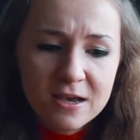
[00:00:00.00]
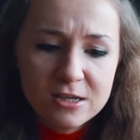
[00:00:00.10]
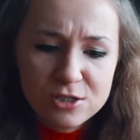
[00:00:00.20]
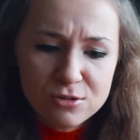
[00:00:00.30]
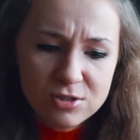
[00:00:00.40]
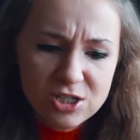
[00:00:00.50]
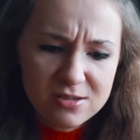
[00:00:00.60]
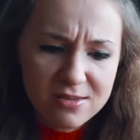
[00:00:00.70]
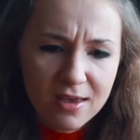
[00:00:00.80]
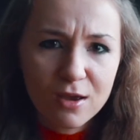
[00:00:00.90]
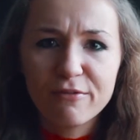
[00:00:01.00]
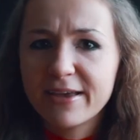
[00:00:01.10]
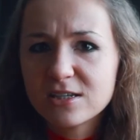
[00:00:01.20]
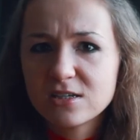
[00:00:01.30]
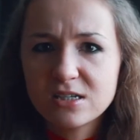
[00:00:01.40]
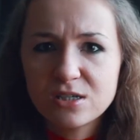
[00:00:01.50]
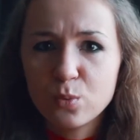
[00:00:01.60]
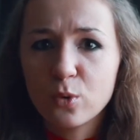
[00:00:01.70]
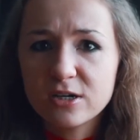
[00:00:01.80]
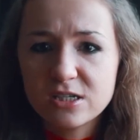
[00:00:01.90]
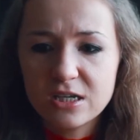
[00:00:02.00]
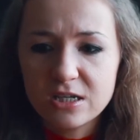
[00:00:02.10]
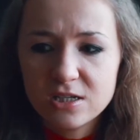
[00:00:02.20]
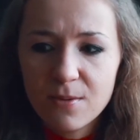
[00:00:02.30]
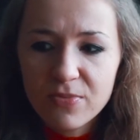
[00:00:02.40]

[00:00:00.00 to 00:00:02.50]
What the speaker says: So just think of it. Does it worth it?